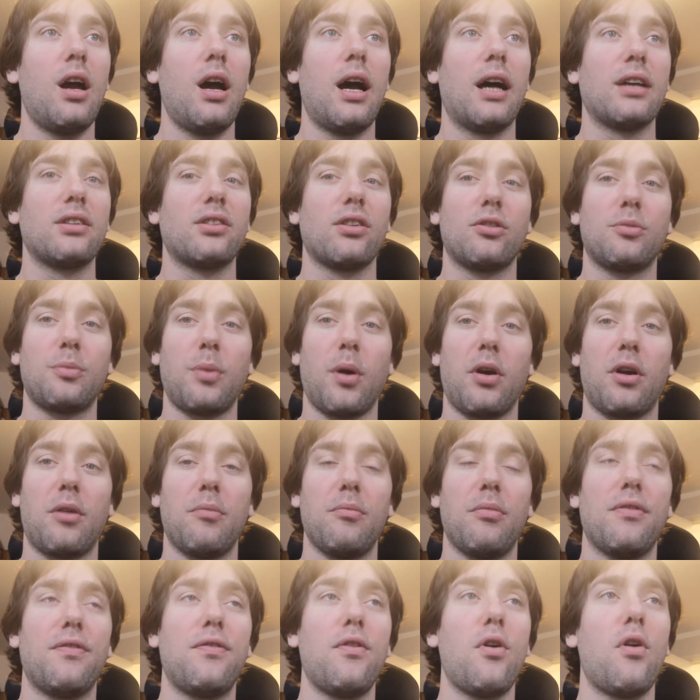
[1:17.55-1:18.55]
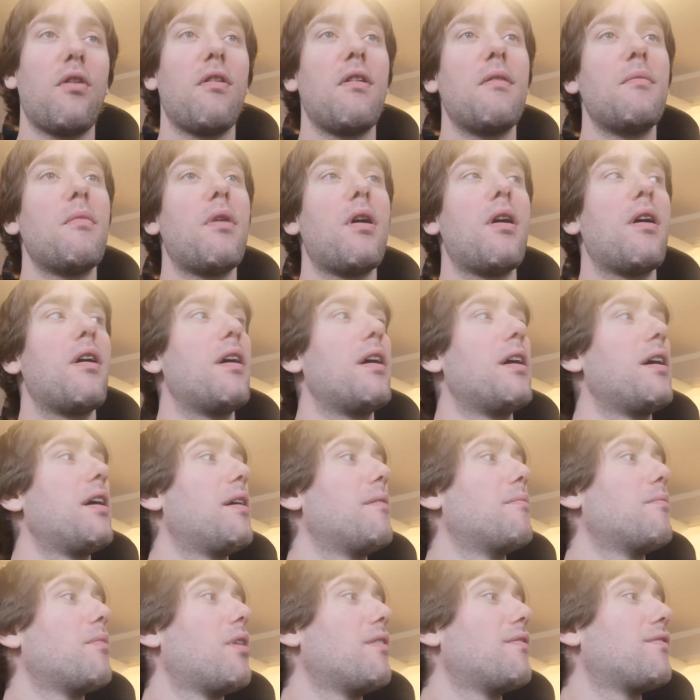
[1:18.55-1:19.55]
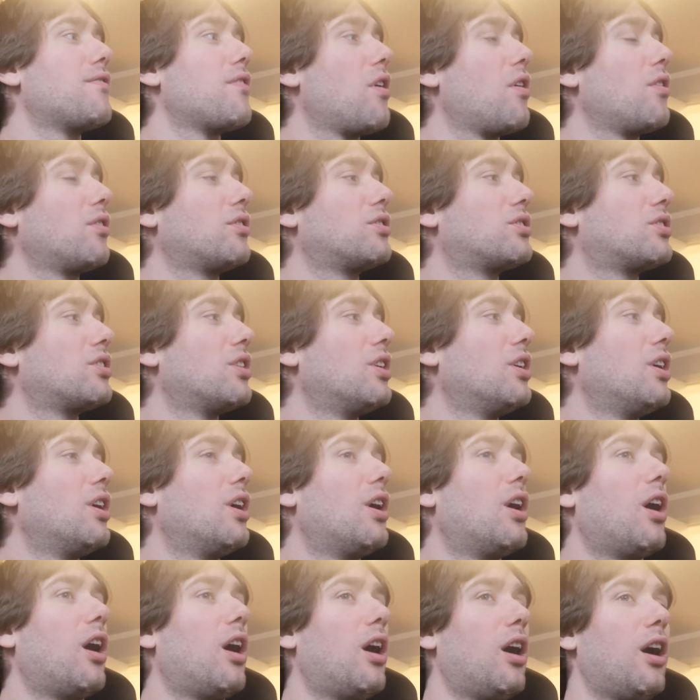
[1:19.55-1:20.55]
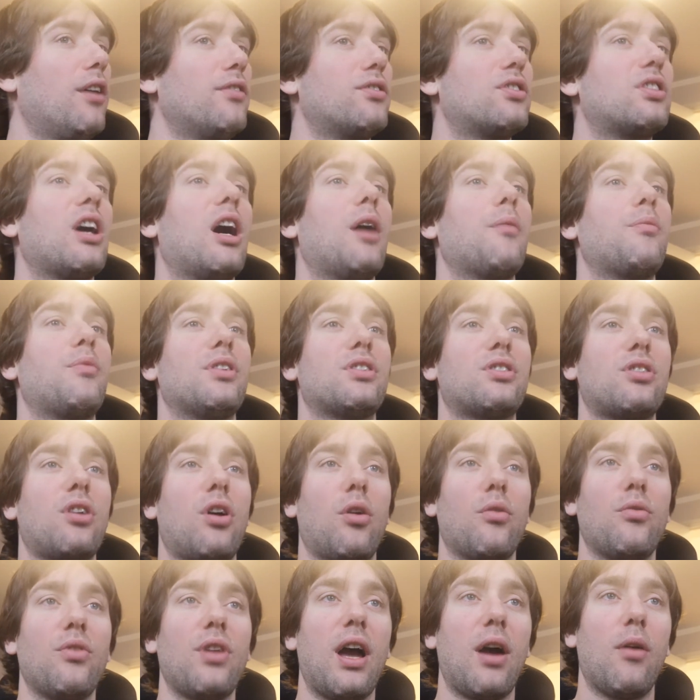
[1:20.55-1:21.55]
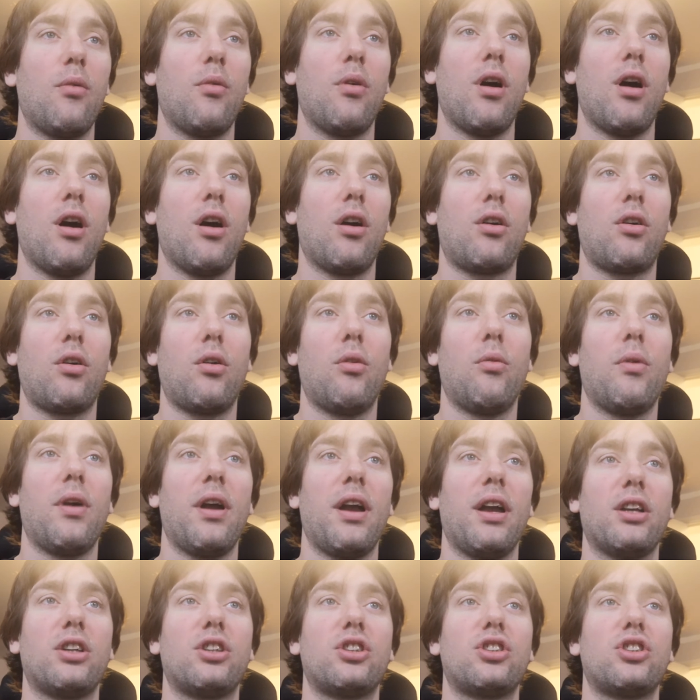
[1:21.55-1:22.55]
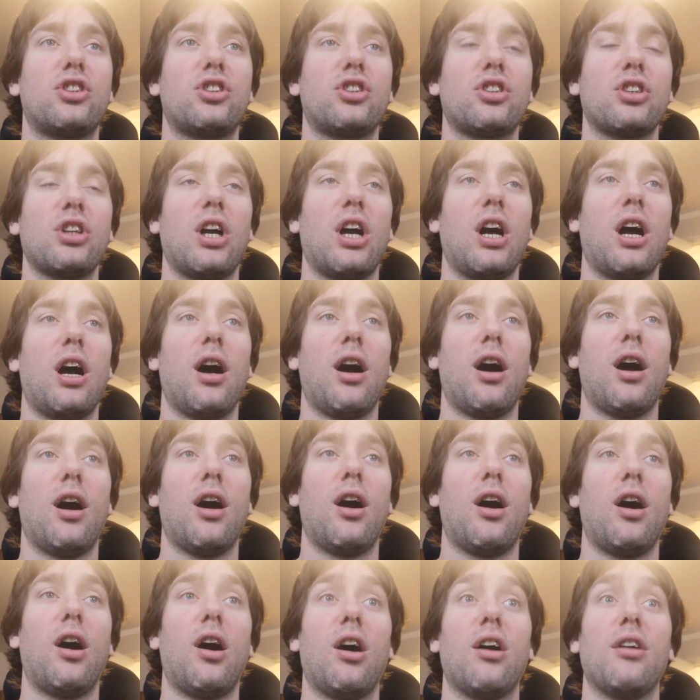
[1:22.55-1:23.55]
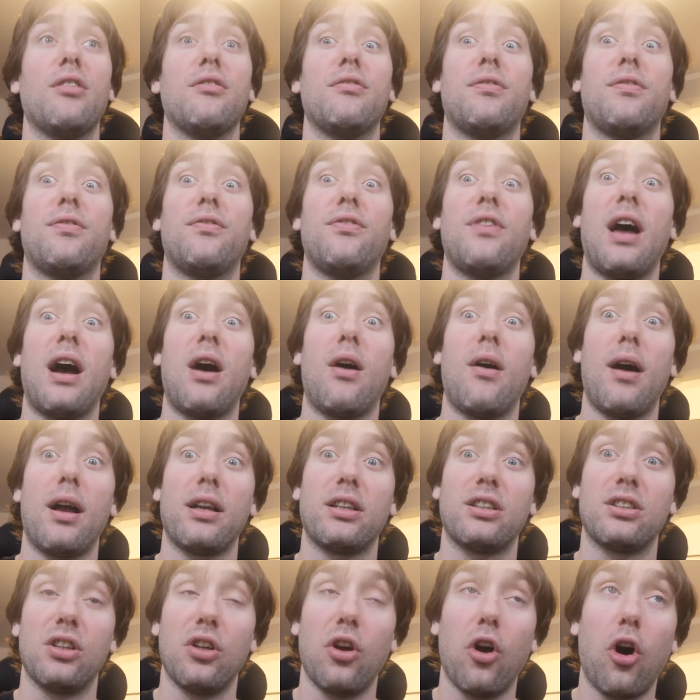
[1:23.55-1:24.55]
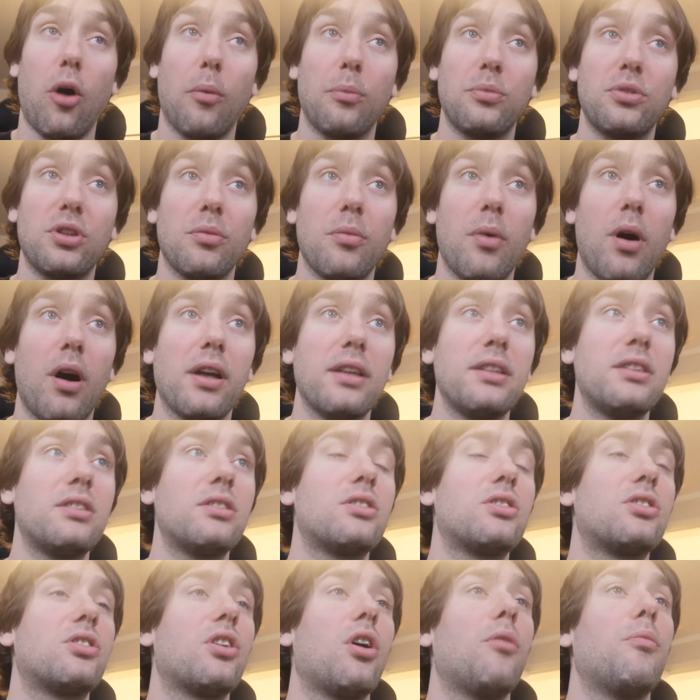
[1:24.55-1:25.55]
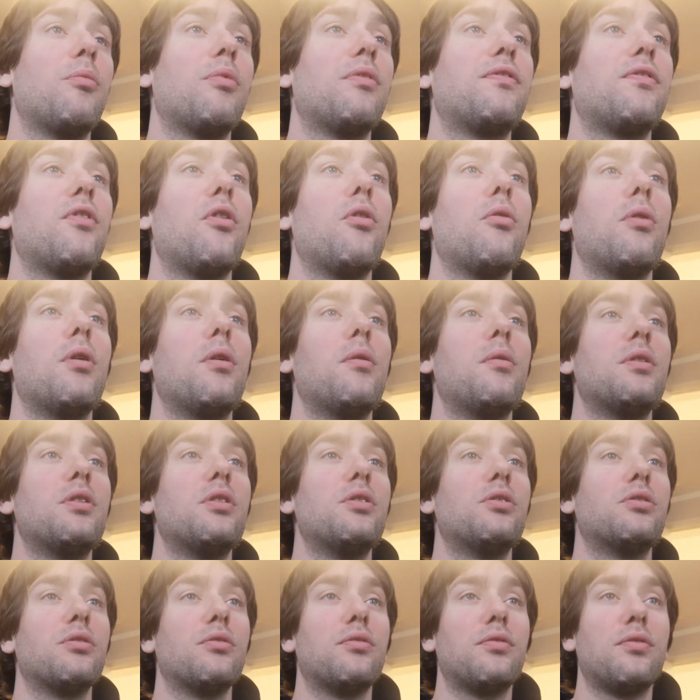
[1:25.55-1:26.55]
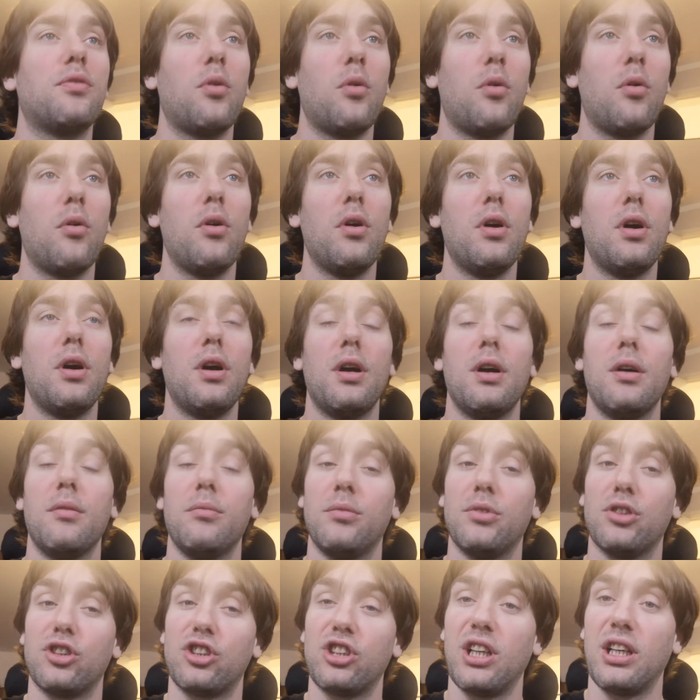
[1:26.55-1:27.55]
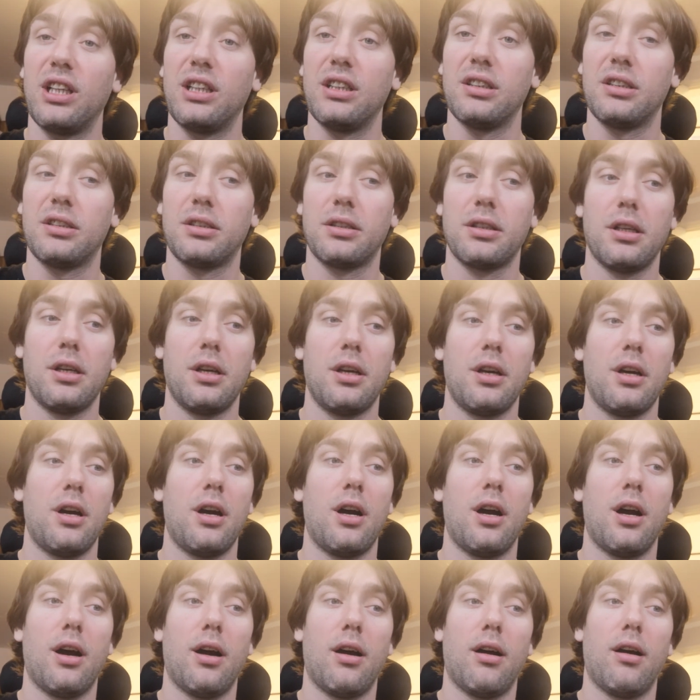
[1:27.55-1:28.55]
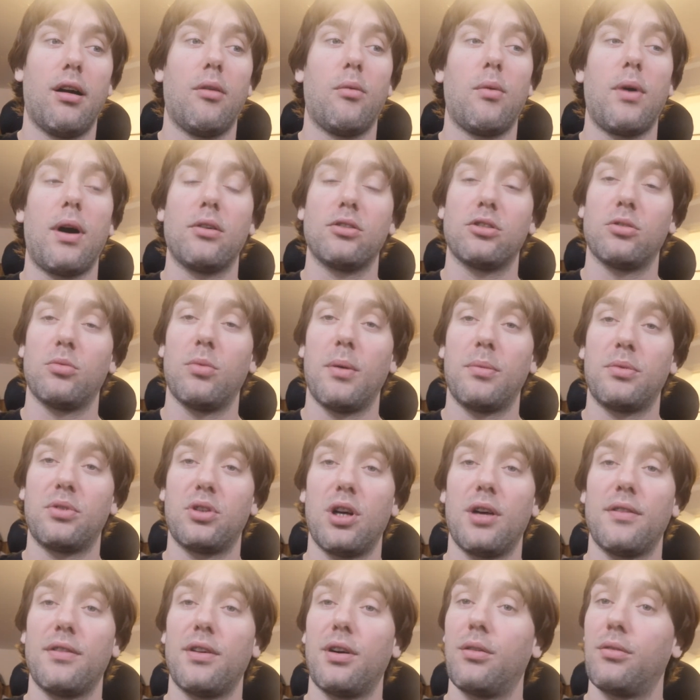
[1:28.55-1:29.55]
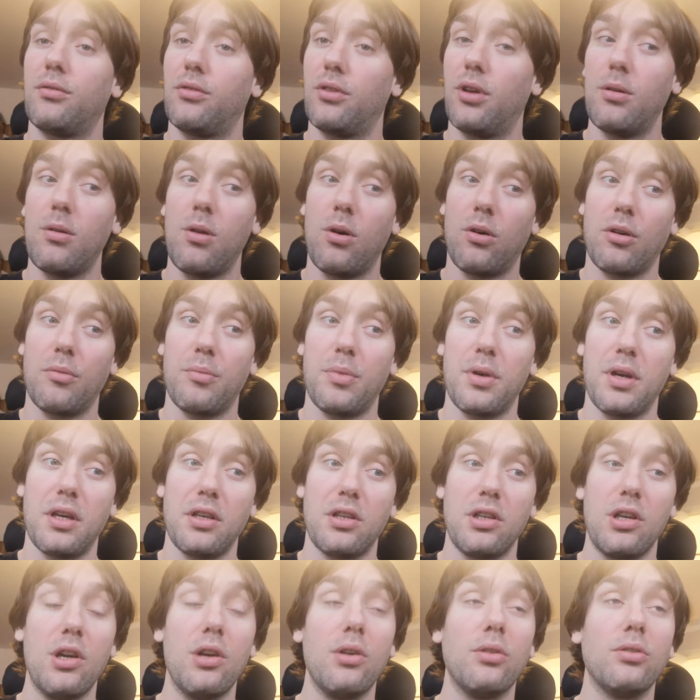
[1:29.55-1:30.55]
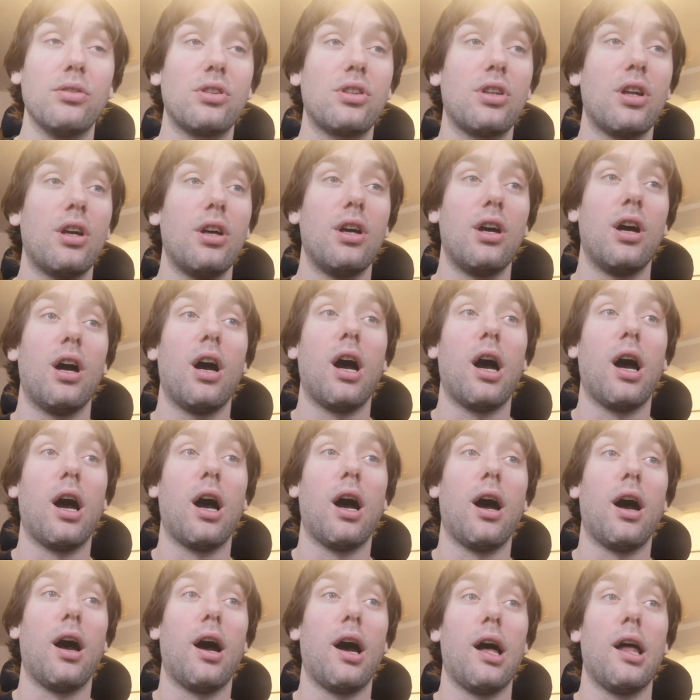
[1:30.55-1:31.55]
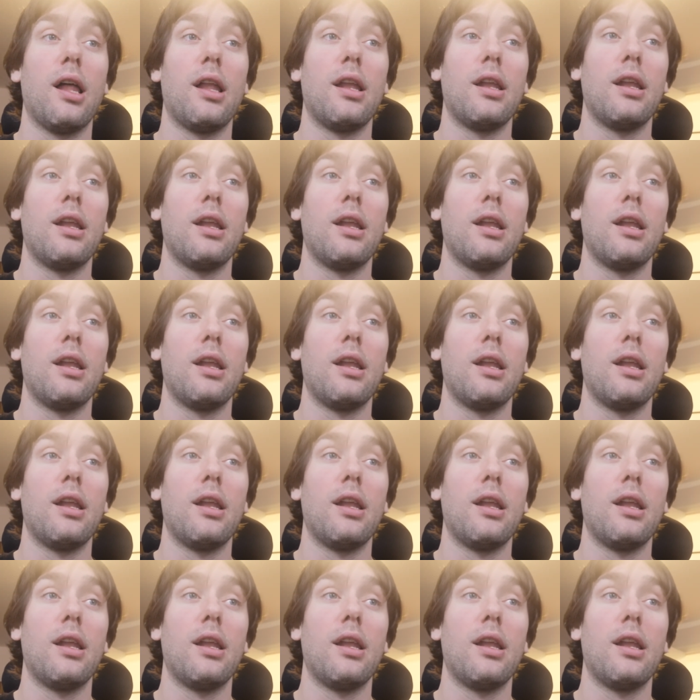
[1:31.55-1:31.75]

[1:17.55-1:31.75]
as I've spoken before in my vlogs, I've set up this whole network which I've now actually optimized. So before we were using 4 machines, a Wowzer web server no longer being used, a